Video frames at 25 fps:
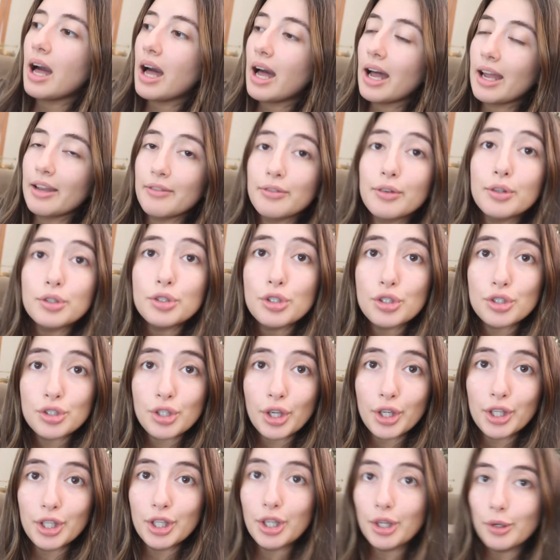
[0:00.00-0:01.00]
I forgot to
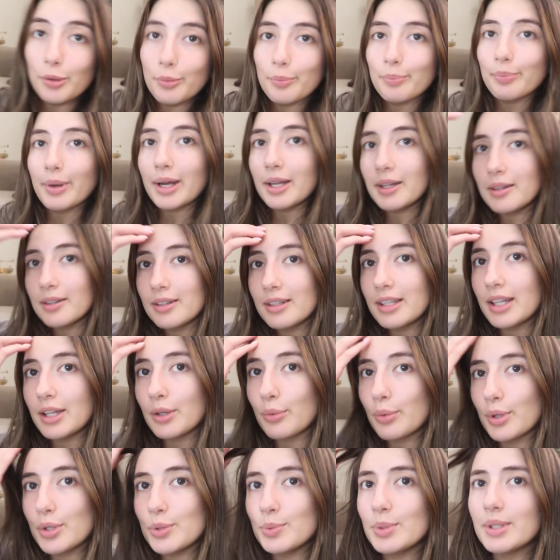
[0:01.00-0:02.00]
show you, but they're
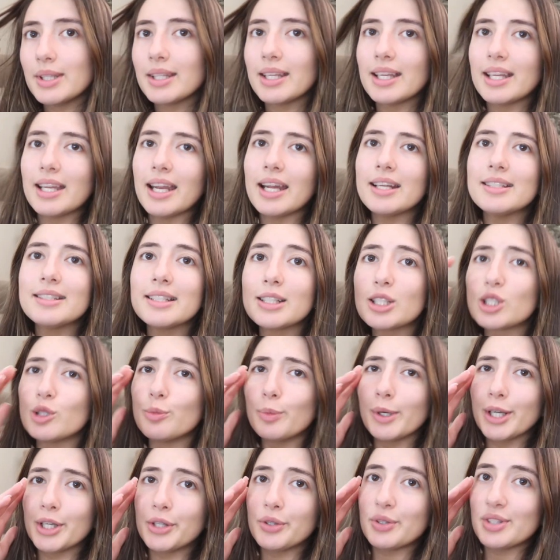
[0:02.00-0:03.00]
the ones with, it has like
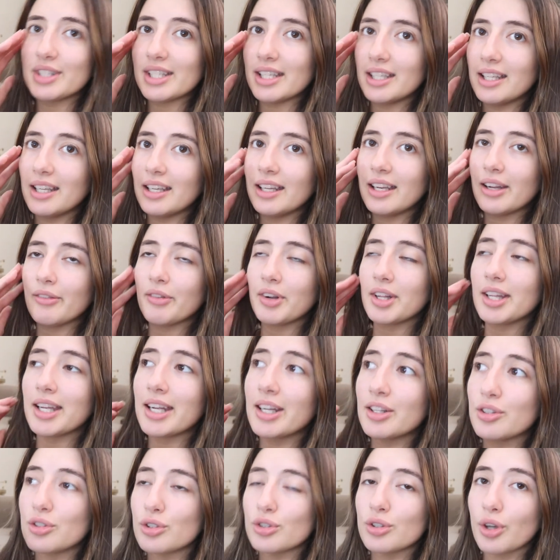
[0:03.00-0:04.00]
sprinkles in it and
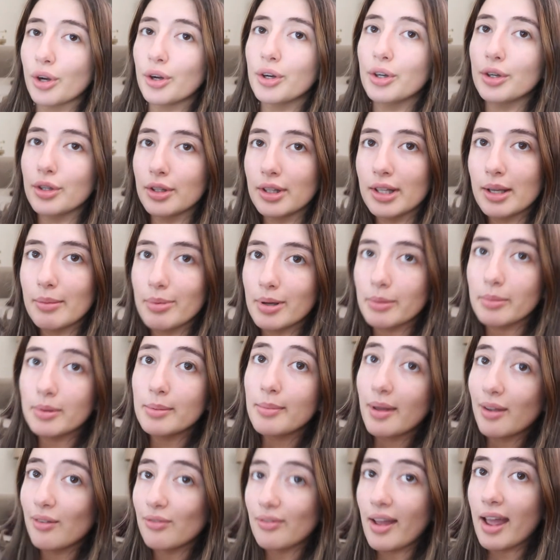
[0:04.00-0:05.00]
everything. It's so good. They're probably
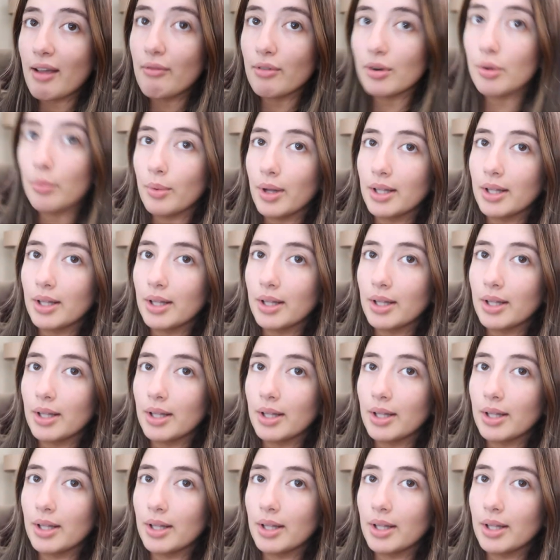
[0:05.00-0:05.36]
my favorite